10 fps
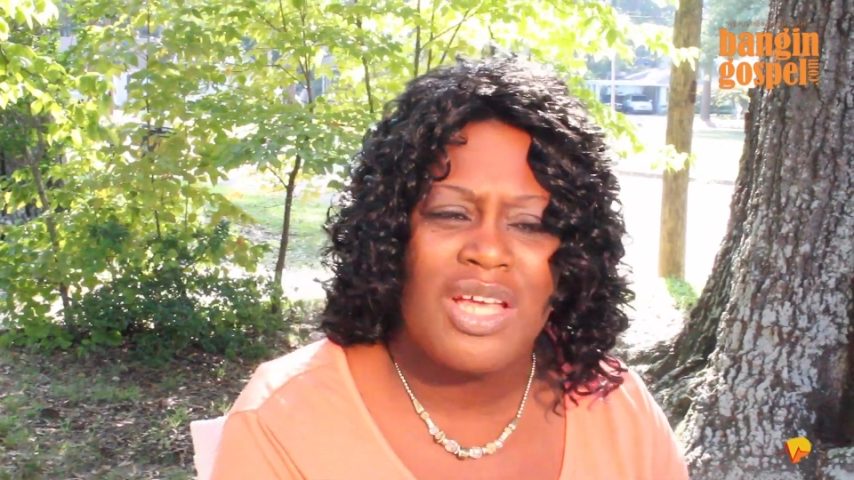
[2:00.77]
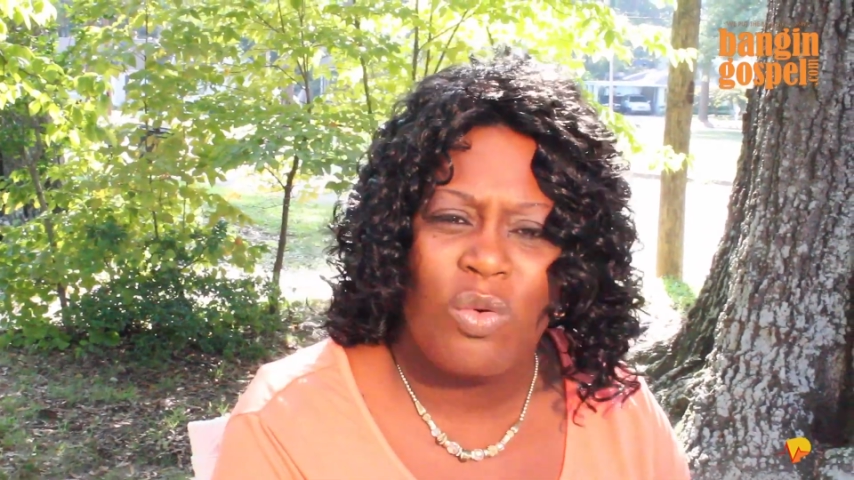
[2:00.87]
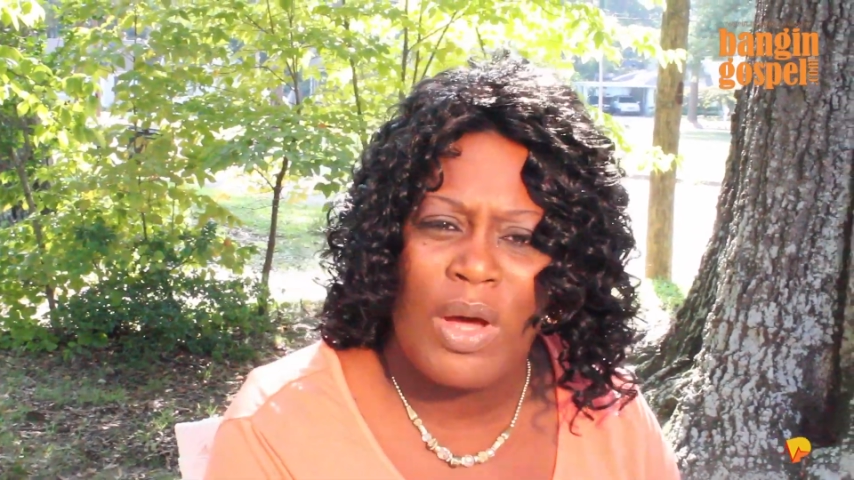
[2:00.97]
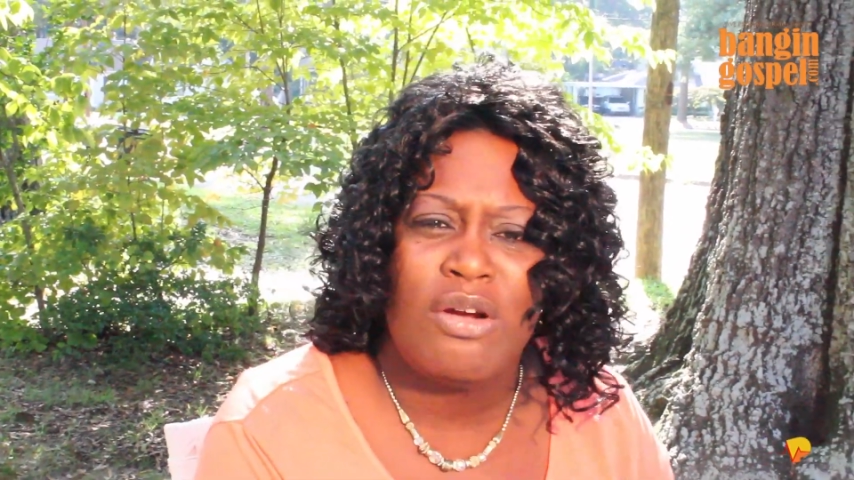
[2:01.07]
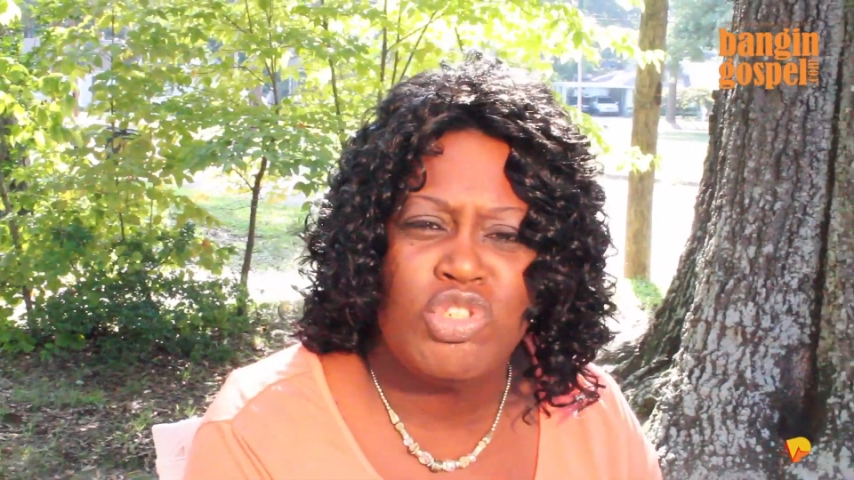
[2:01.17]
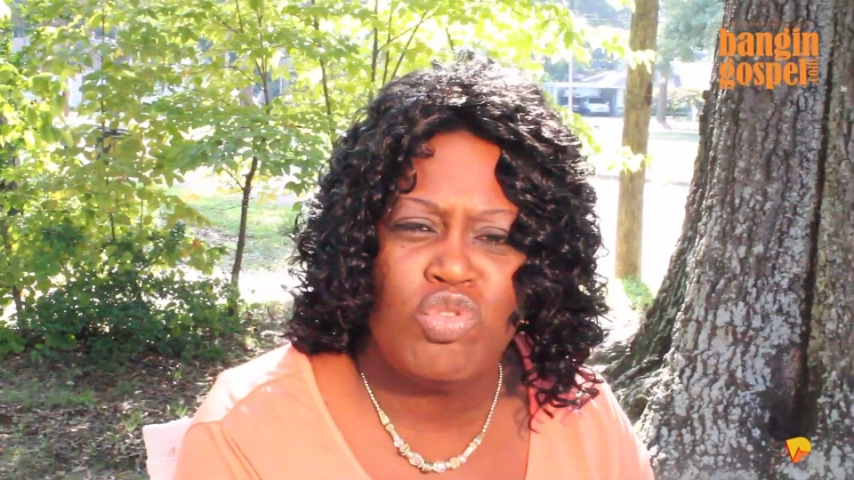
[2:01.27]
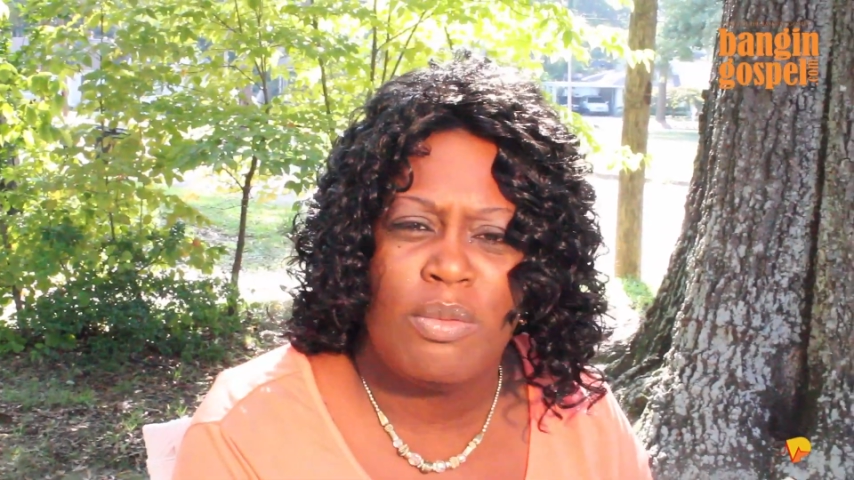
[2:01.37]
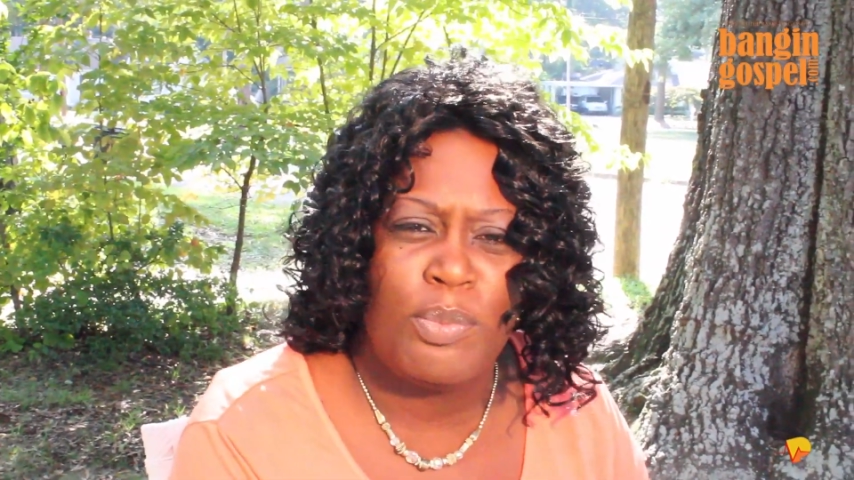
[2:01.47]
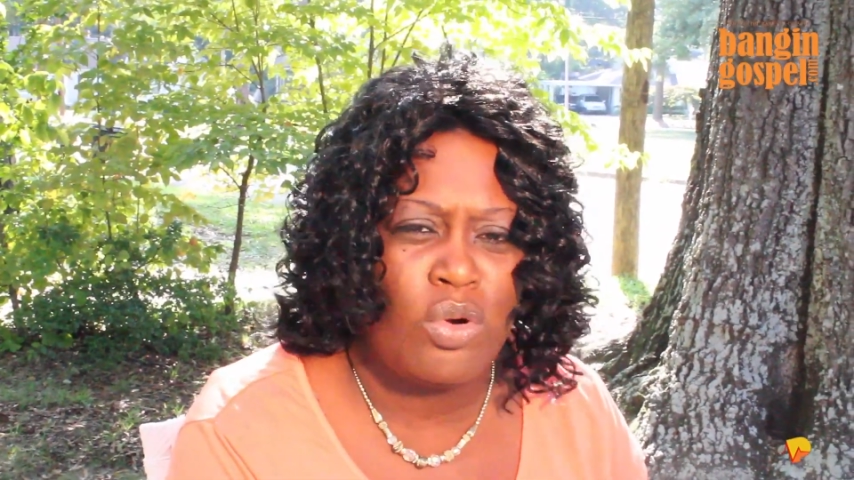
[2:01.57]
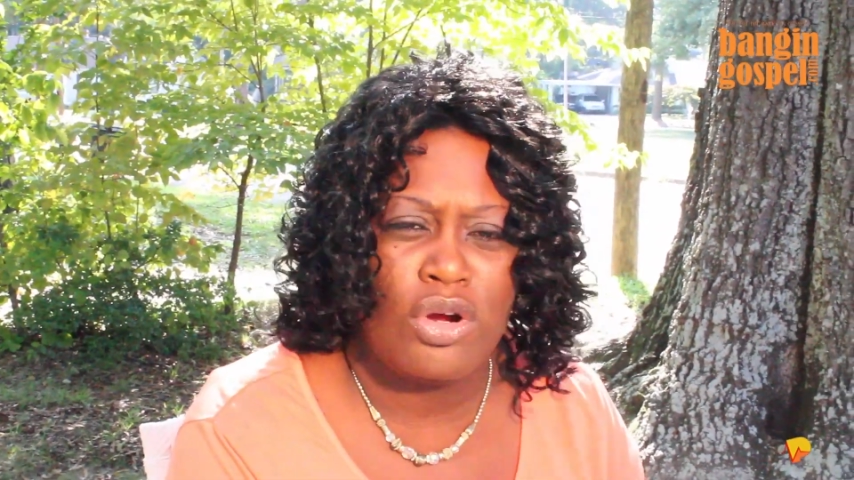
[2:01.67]
why don't you
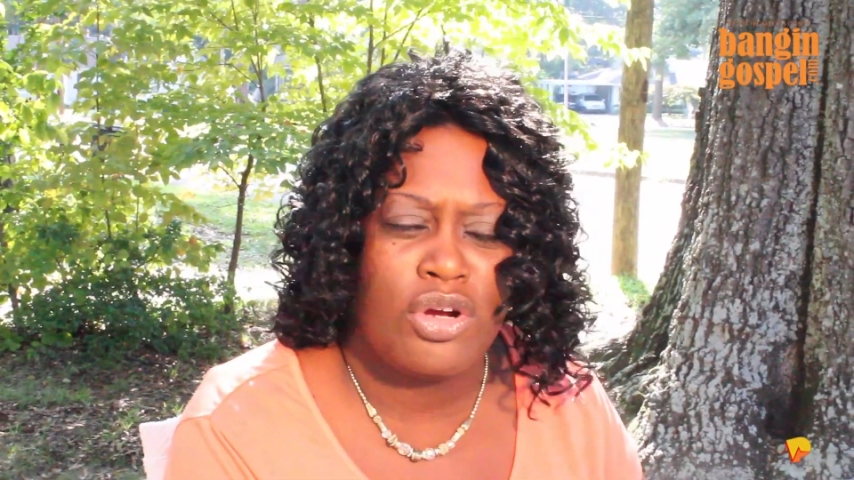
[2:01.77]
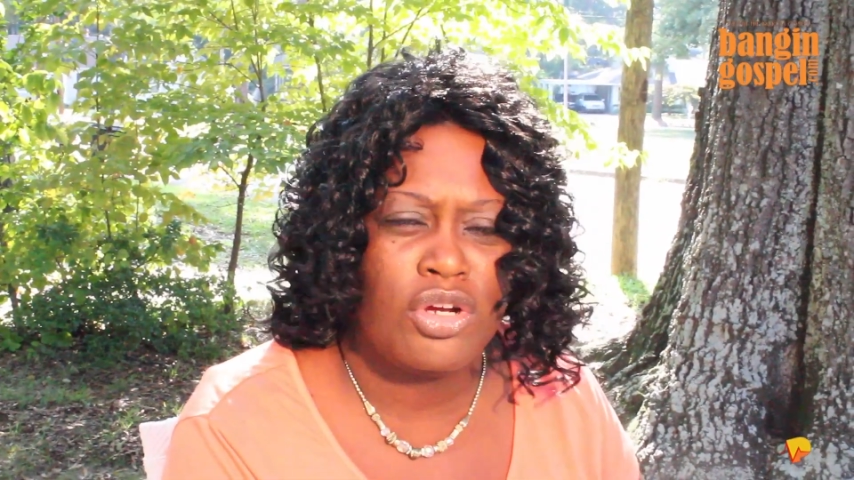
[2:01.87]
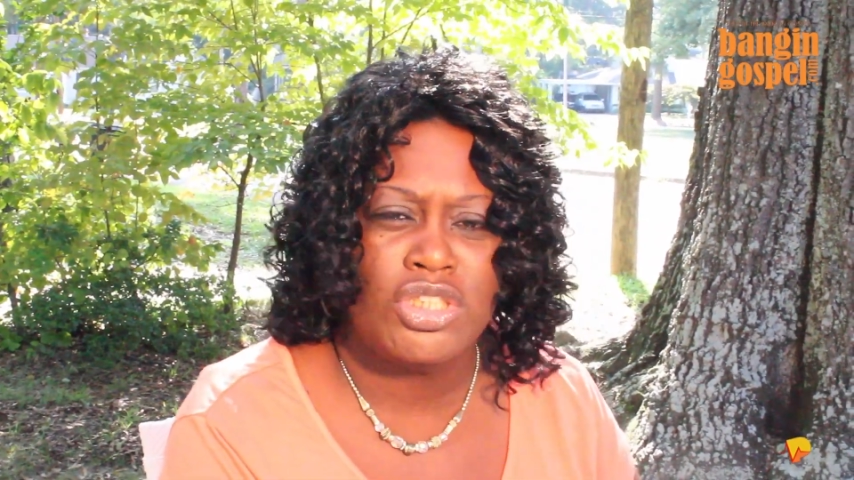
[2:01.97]
abort her?